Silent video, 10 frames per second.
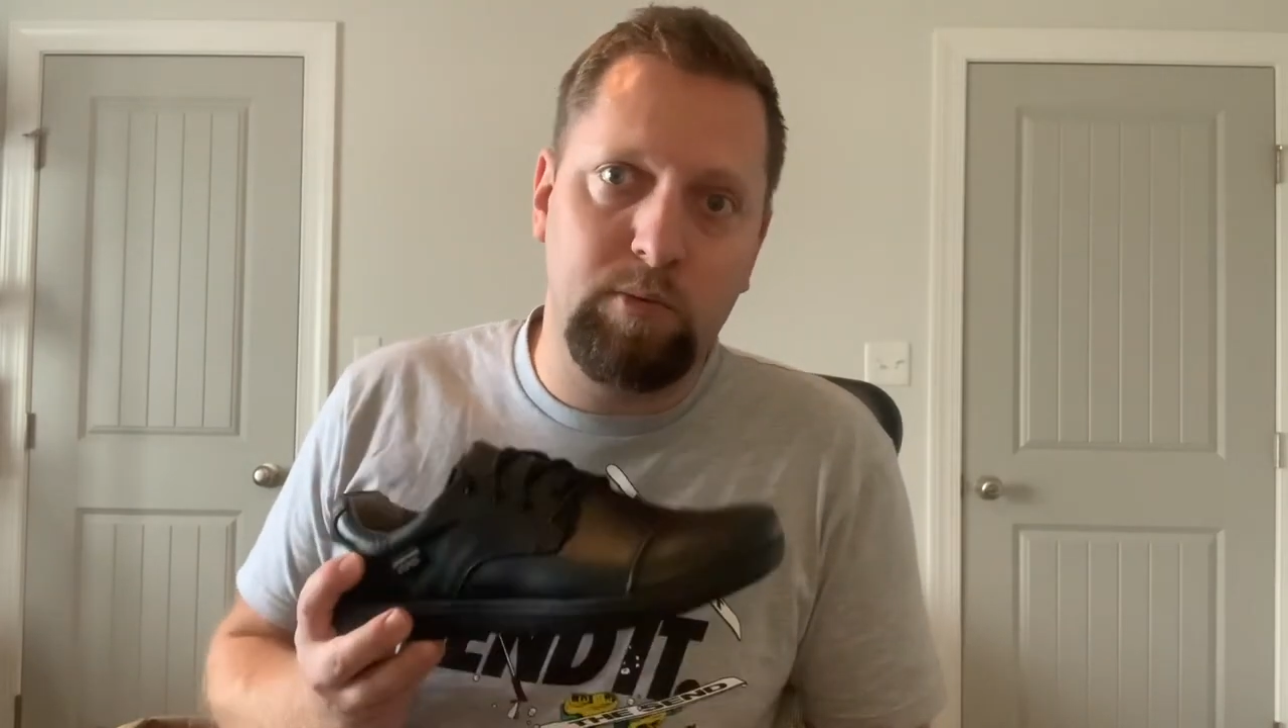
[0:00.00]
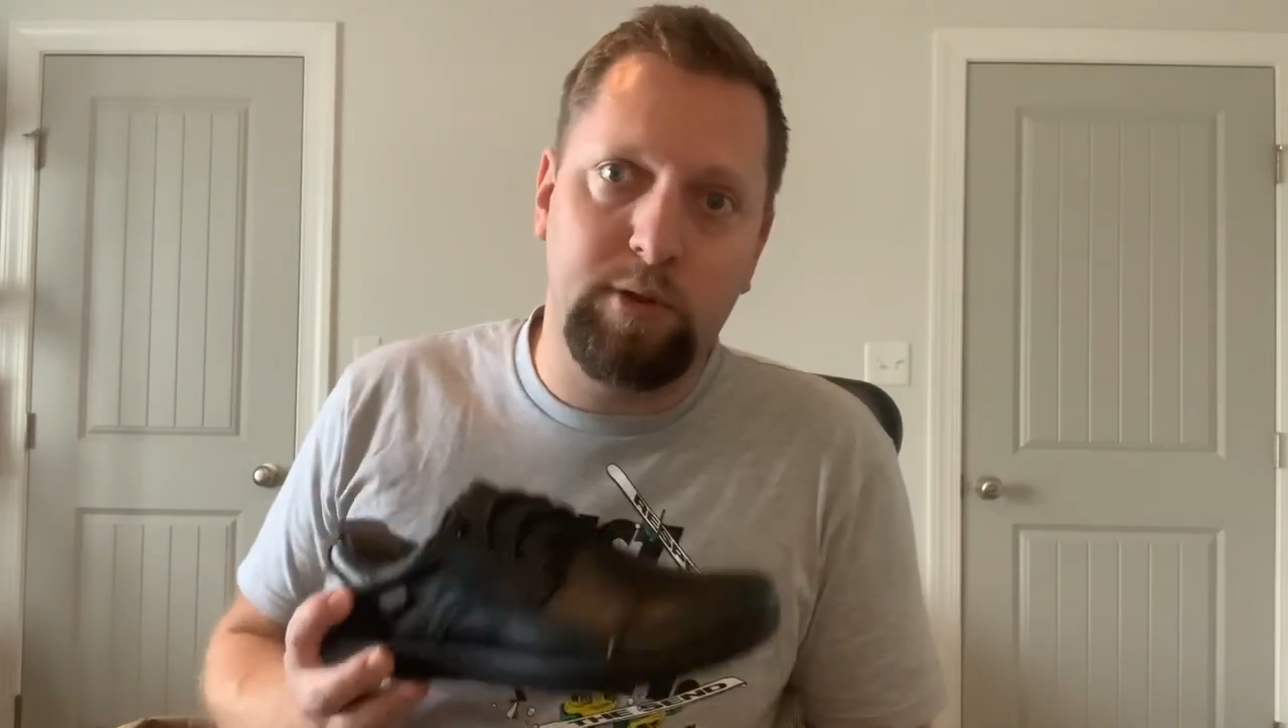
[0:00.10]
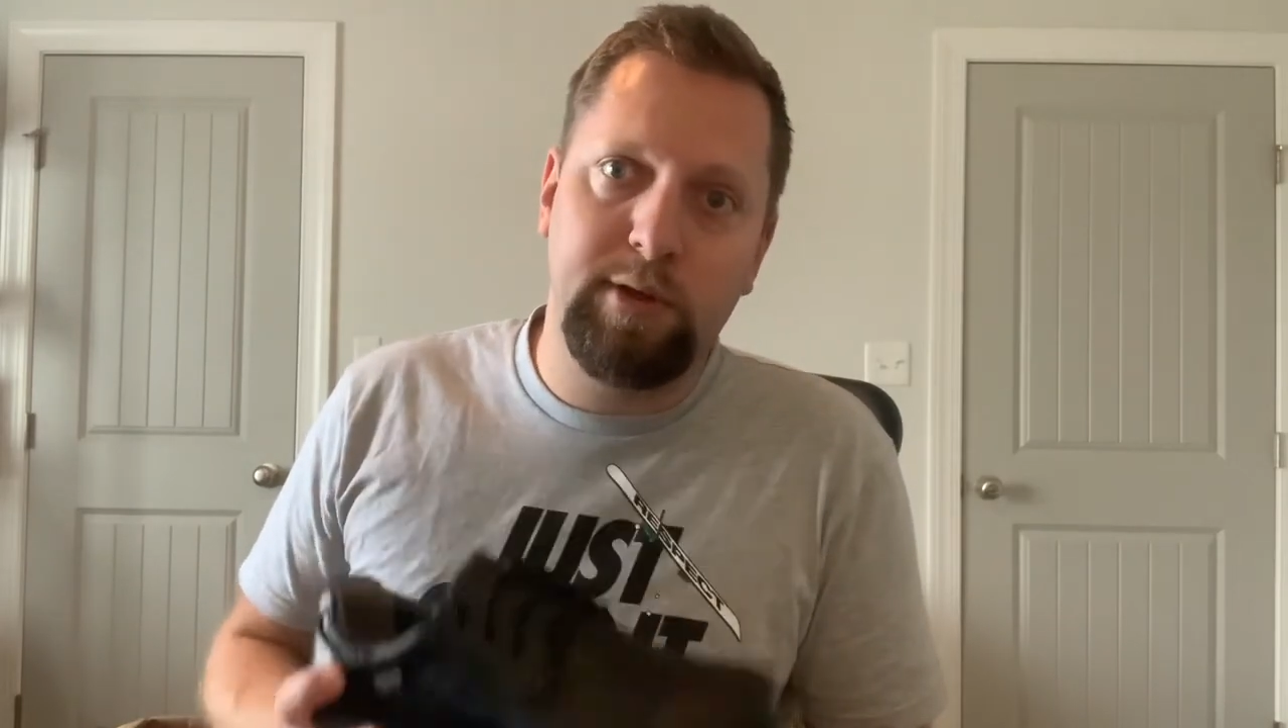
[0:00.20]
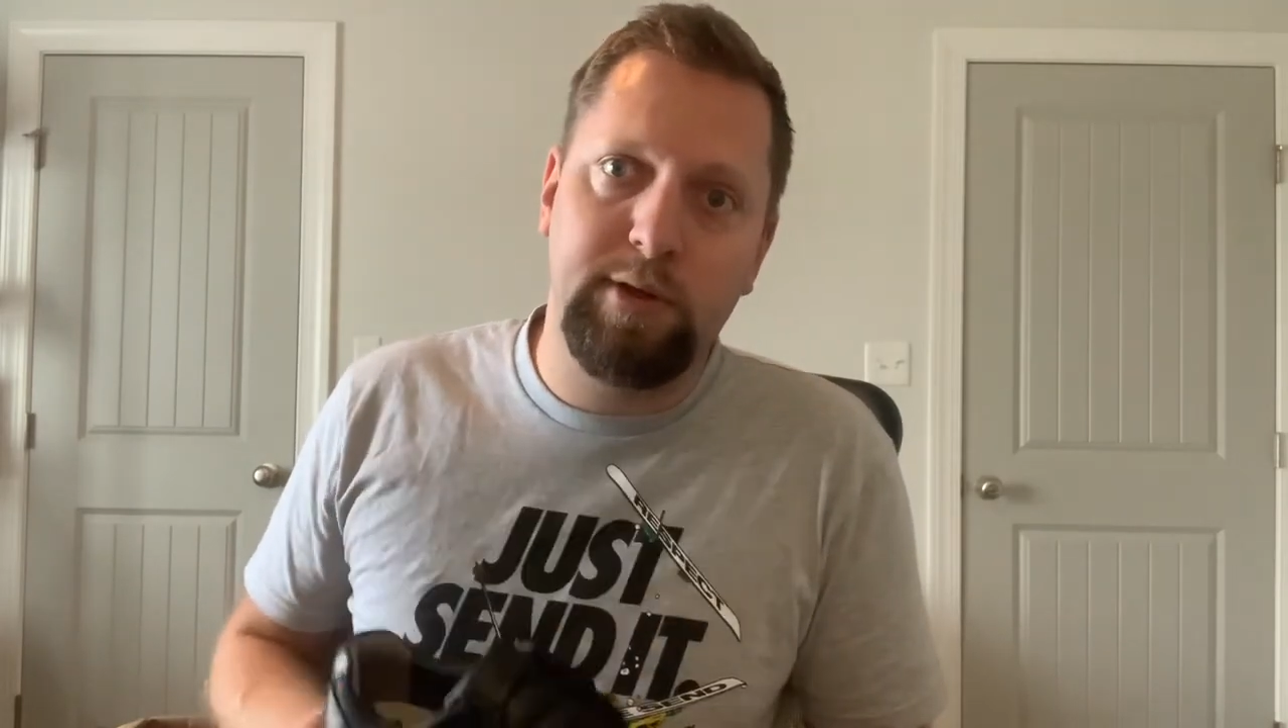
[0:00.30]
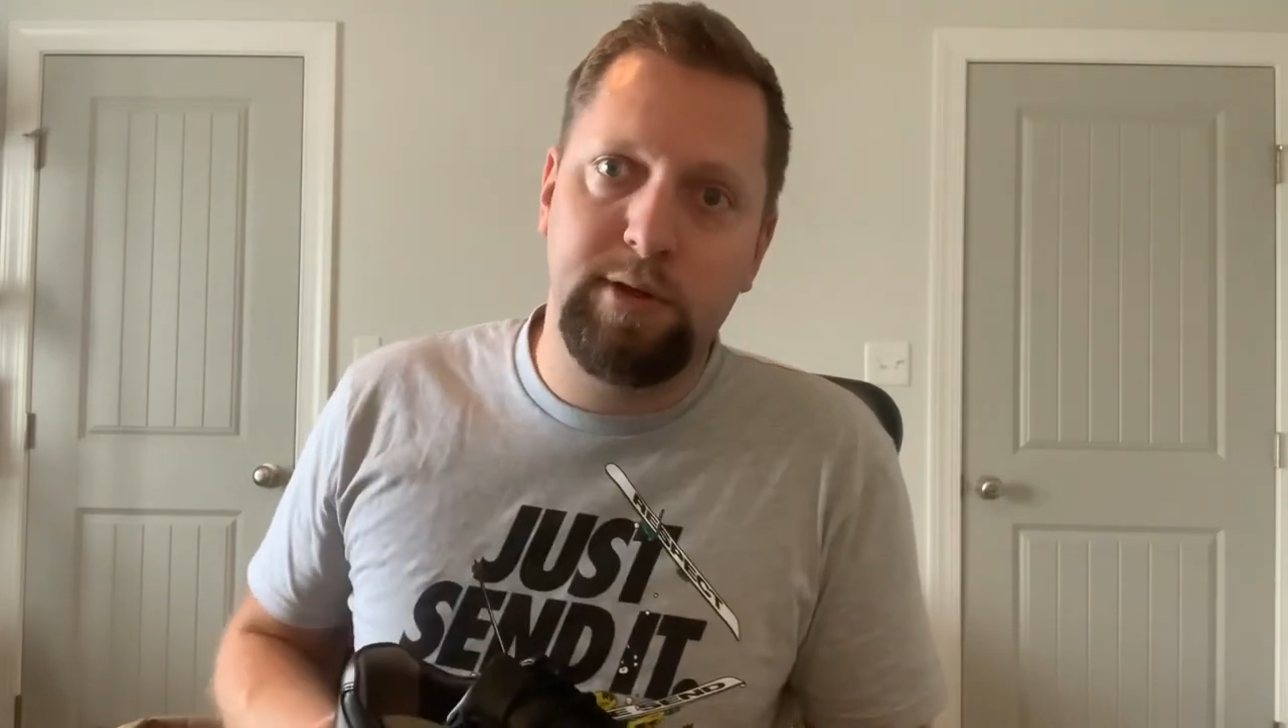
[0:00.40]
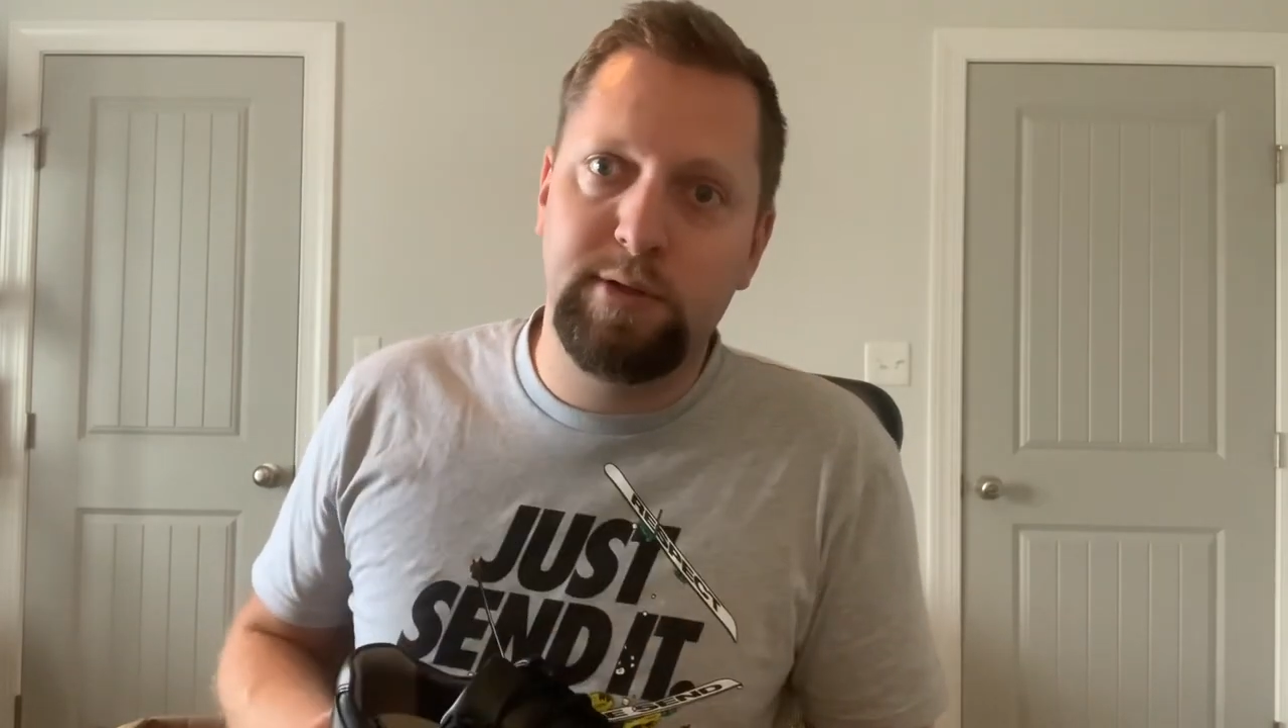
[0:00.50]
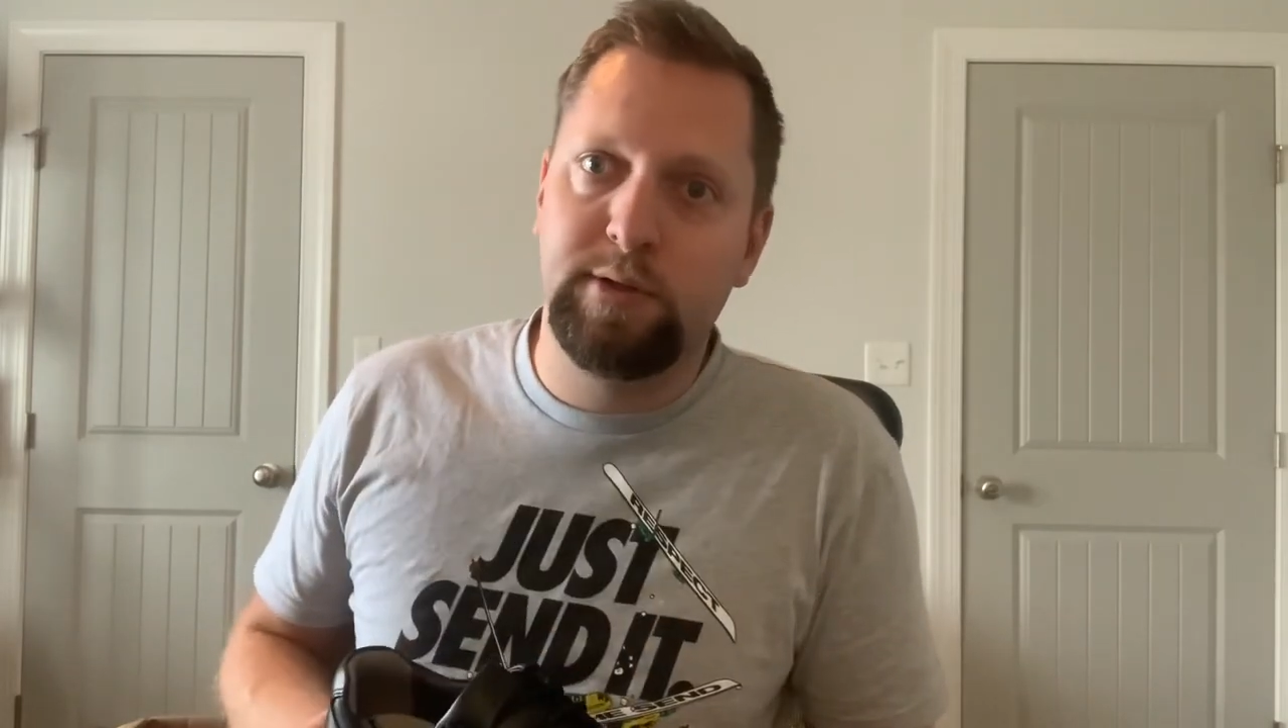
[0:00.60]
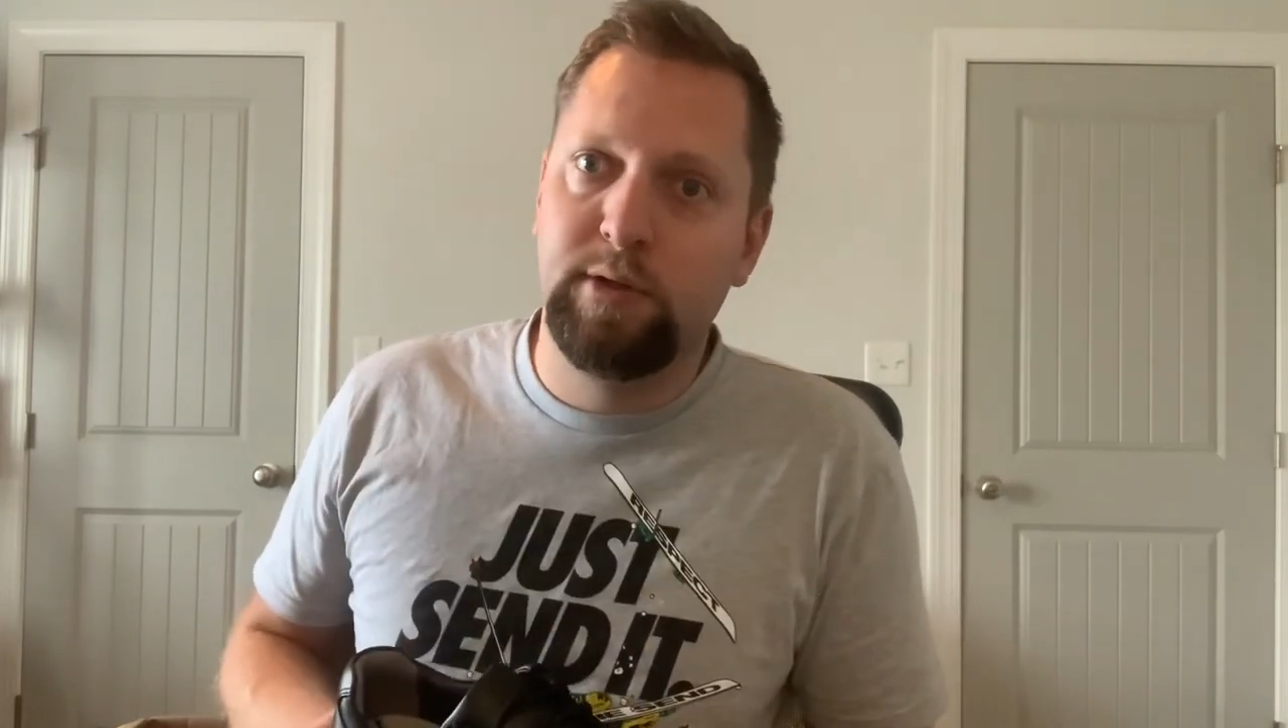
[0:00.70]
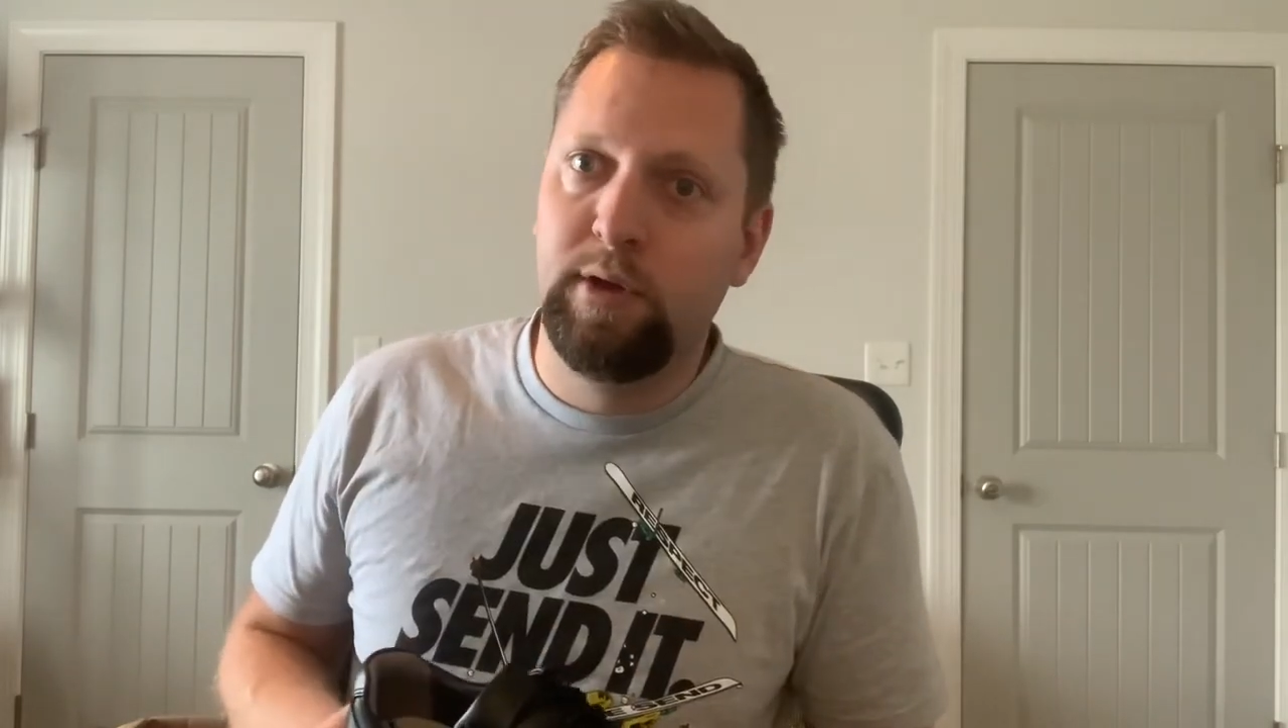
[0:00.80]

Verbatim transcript: with these.